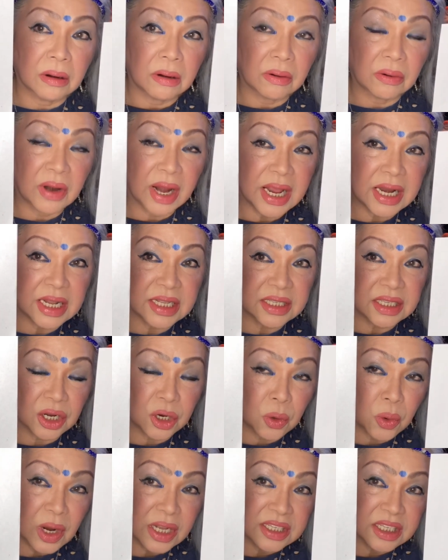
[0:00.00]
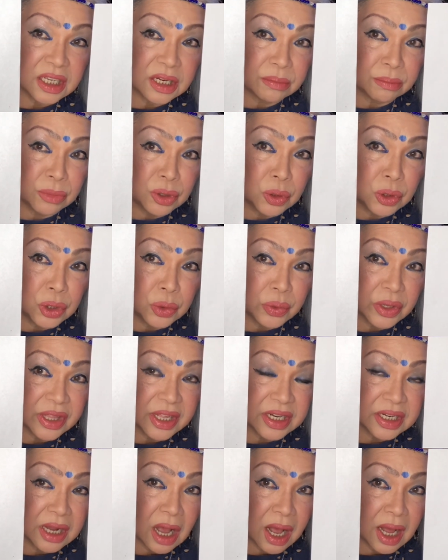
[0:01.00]
Right? It's a crescent moon with a
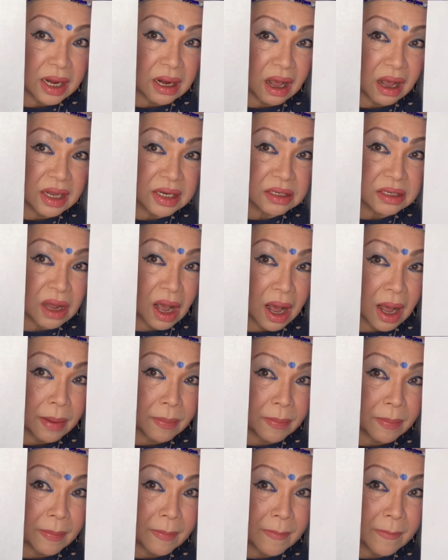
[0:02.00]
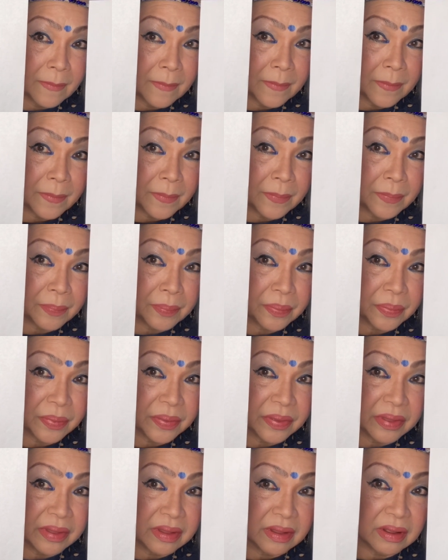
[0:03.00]
dot on top.
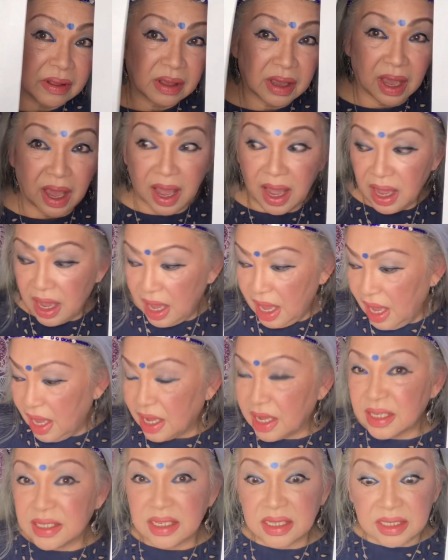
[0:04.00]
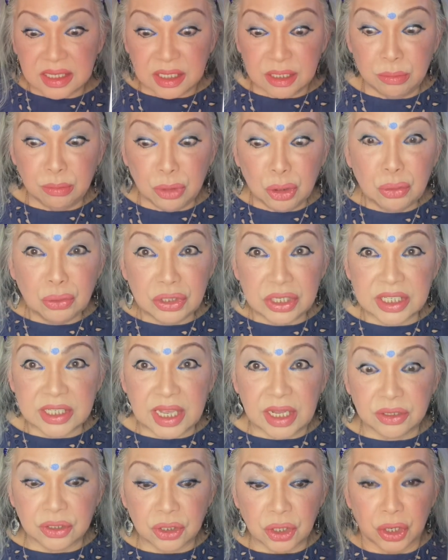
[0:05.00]
Okay? Because it's the moon
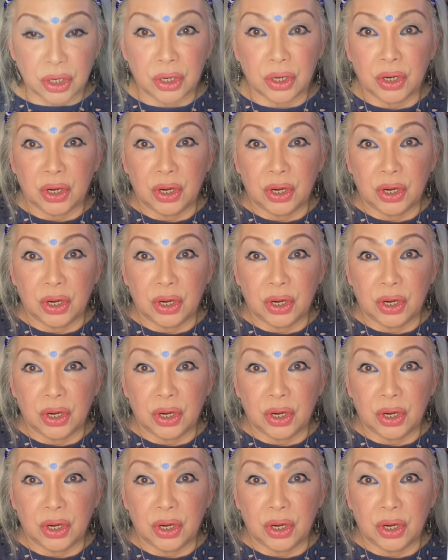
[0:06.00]
center.